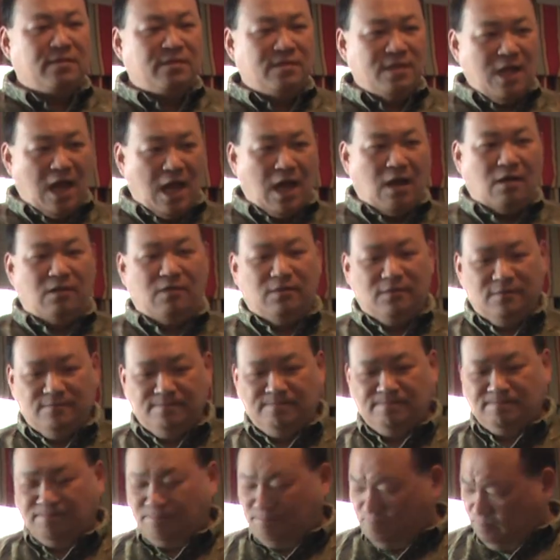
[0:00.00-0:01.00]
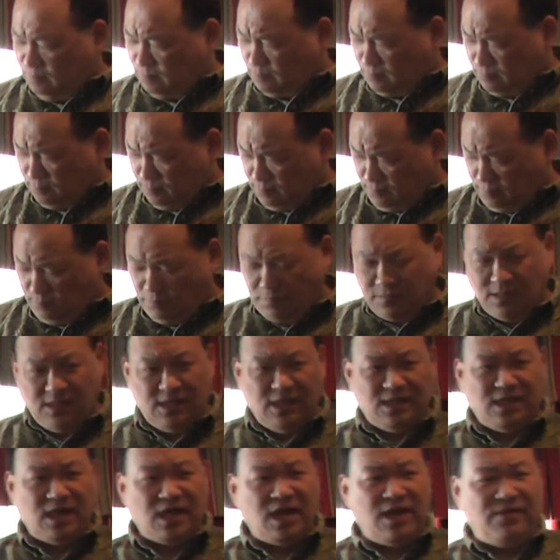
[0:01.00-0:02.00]
Now,
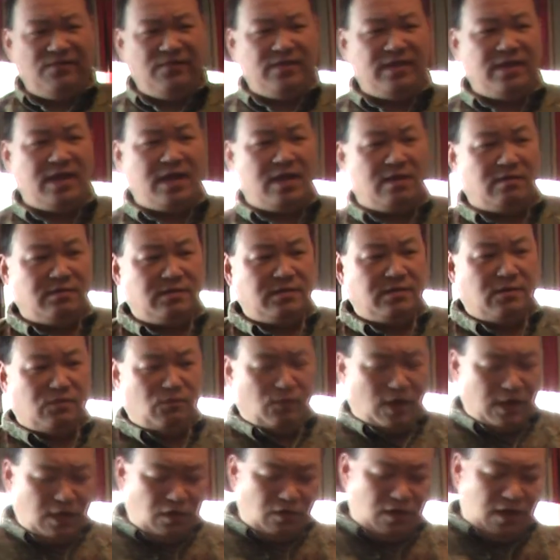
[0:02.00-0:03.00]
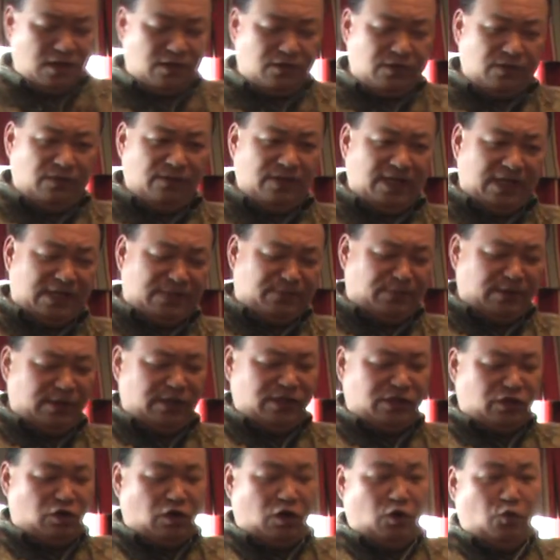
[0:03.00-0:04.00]
just like everything else, what you do
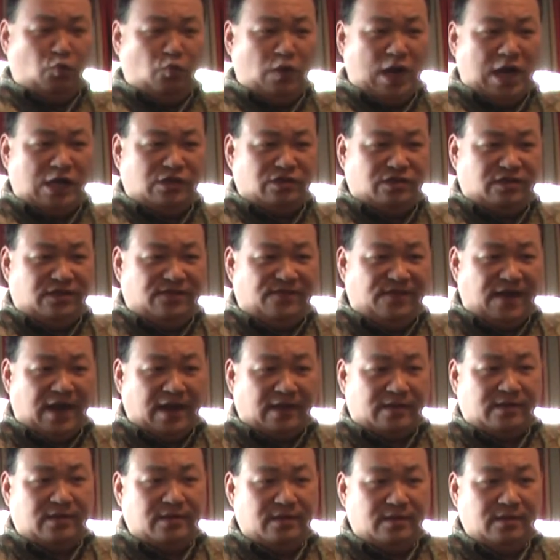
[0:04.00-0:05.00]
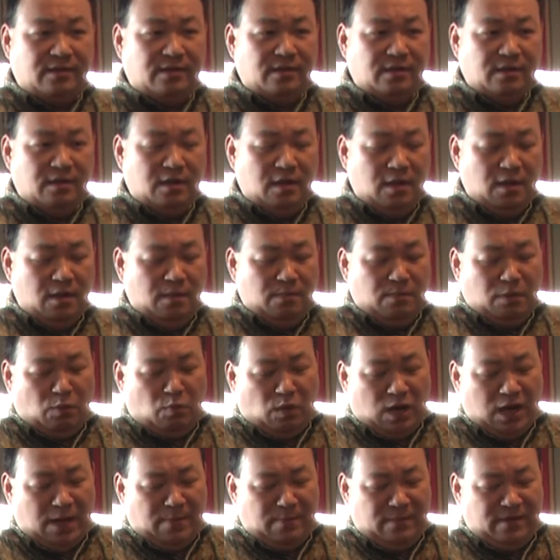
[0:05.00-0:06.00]
experience is called a wedge effect. But
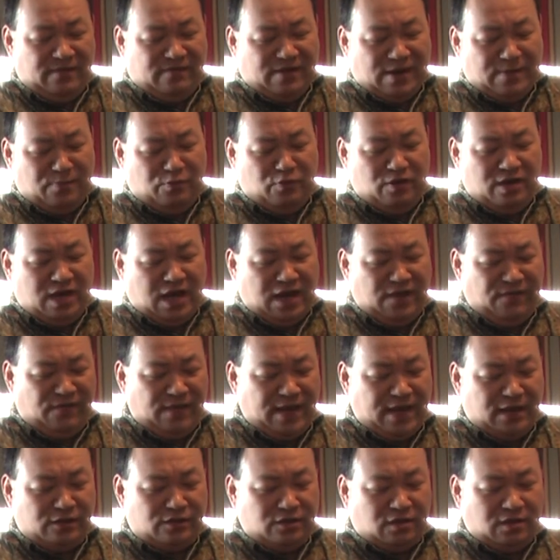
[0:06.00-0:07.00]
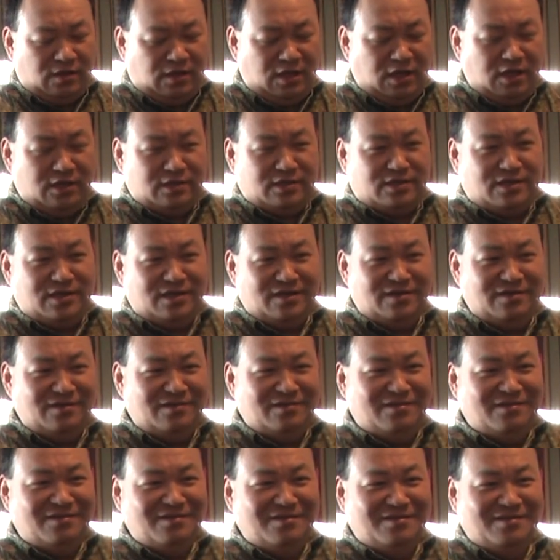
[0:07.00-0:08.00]
what happens if I put knife edge on this?
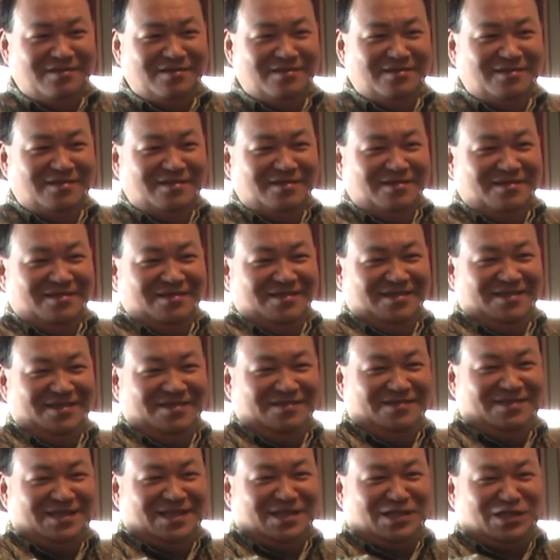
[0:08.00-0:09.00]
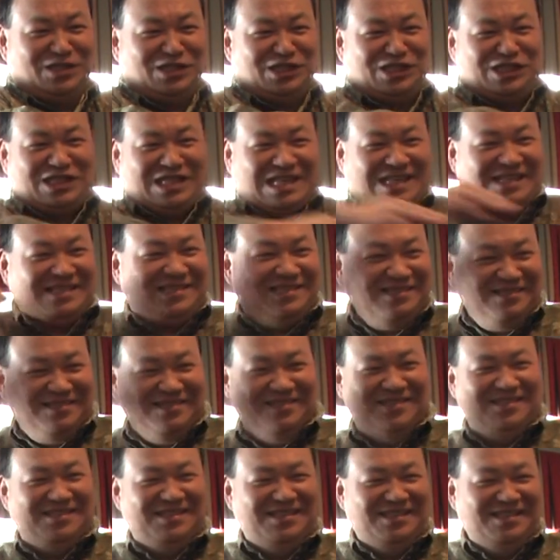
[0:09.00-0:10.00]
You just
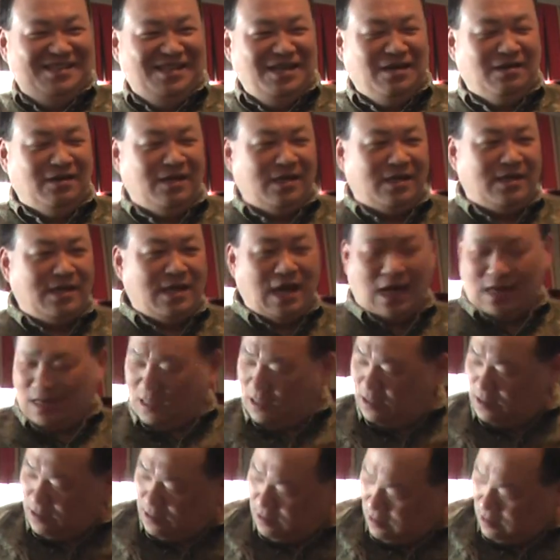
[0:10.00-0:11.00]
literally cut it.